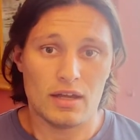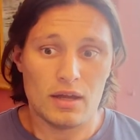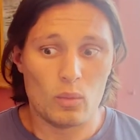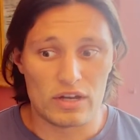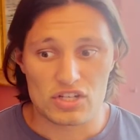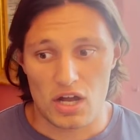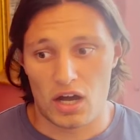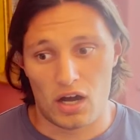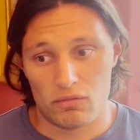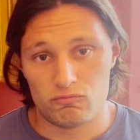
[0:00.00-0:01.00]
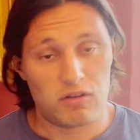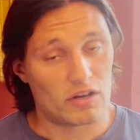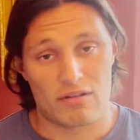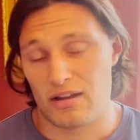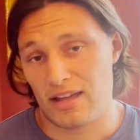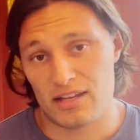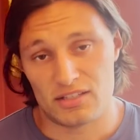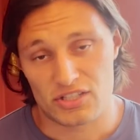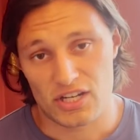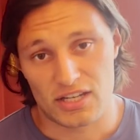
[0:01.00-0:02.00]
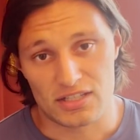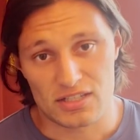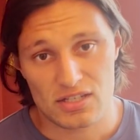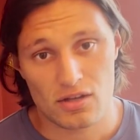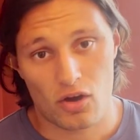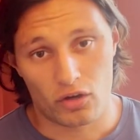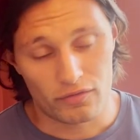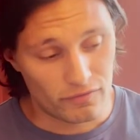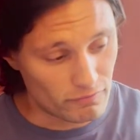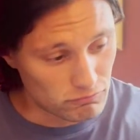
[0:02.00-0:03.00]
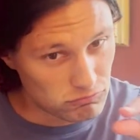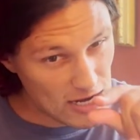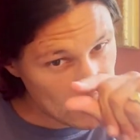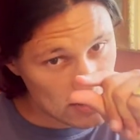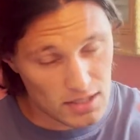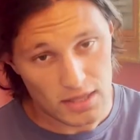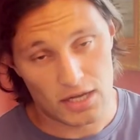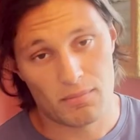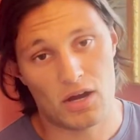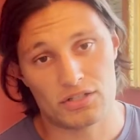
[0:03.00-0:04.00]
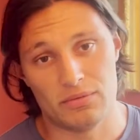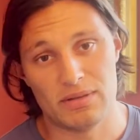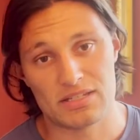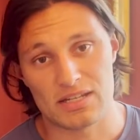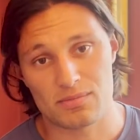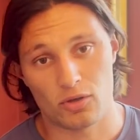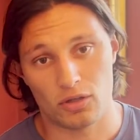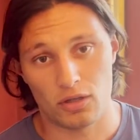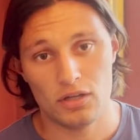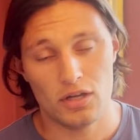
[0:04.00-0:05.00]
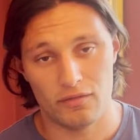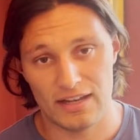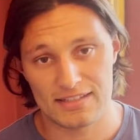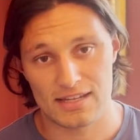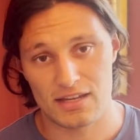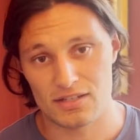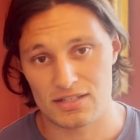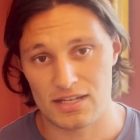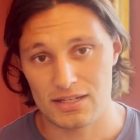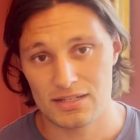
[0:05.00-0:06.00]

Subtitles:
which are running around like headless chickens on a razor-thin margin business model of a letting agency.